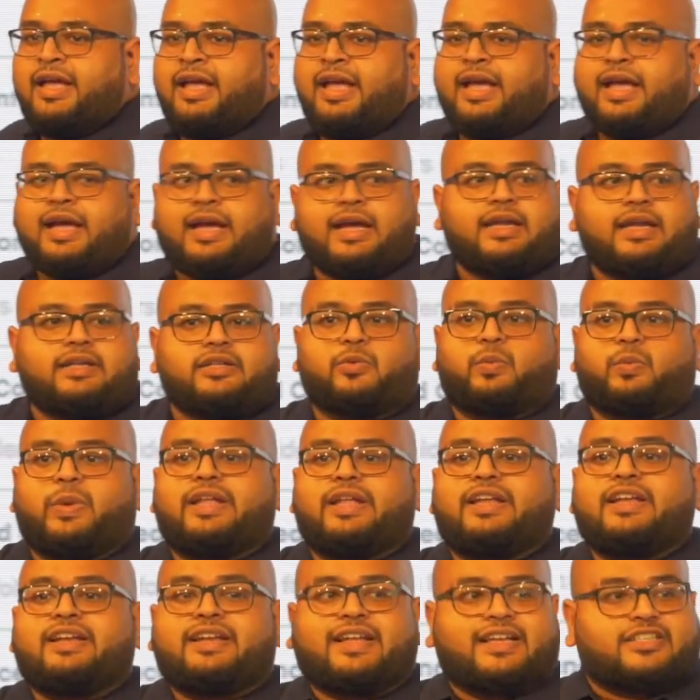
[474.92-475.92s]
And the
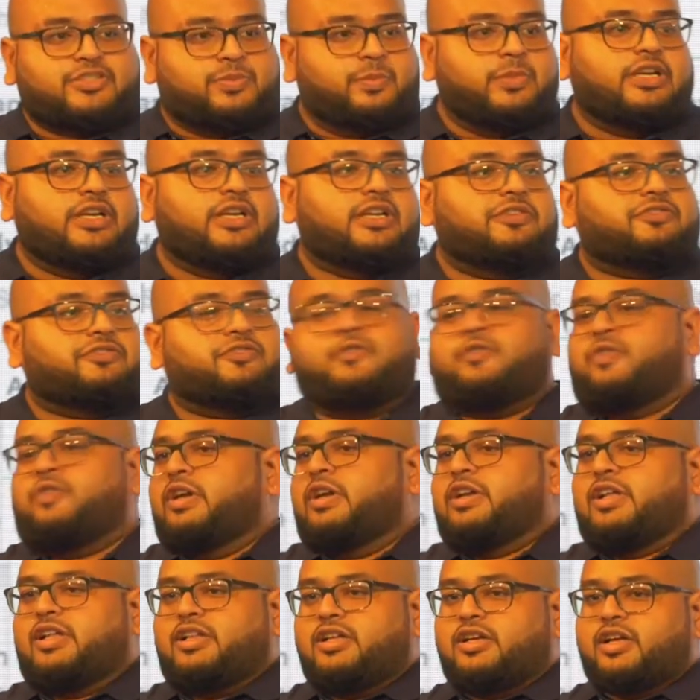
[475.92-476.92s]
very next minute, if
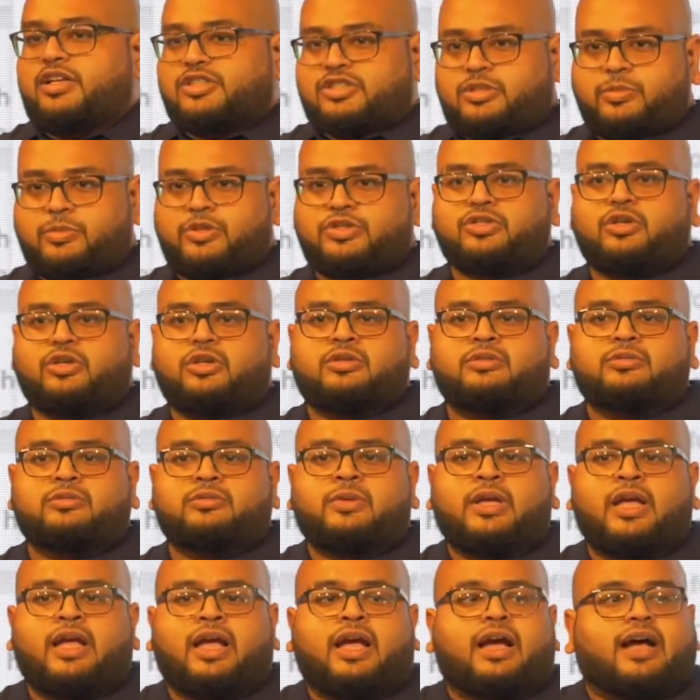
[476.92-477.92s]
another customer is going to
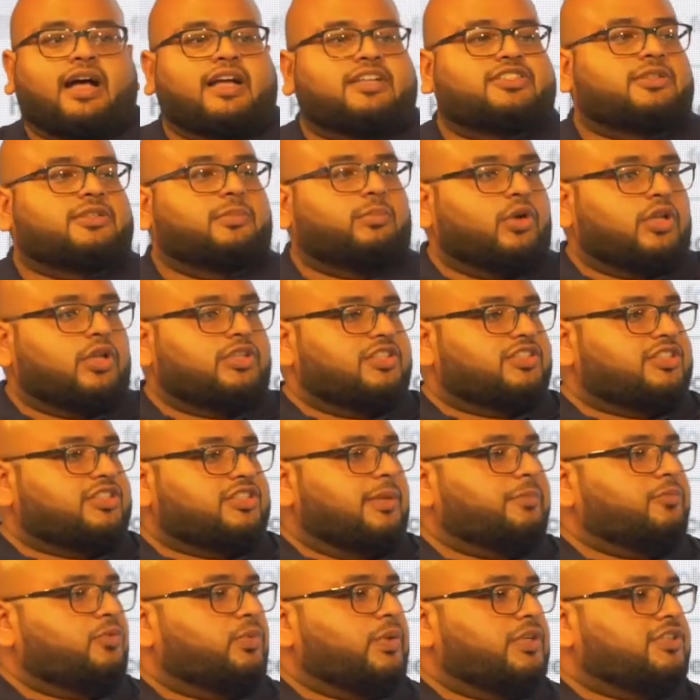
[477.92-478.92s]
ask the bot the
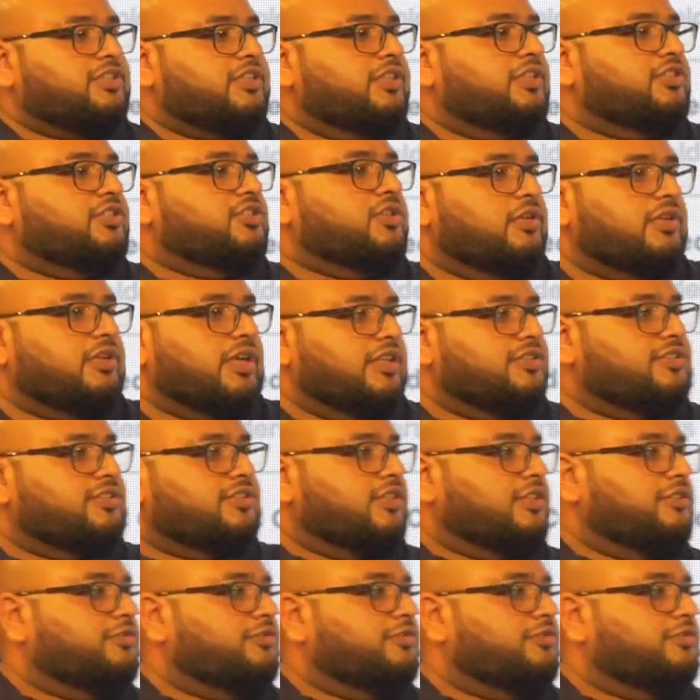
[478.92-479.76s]
same question, it's going to answer it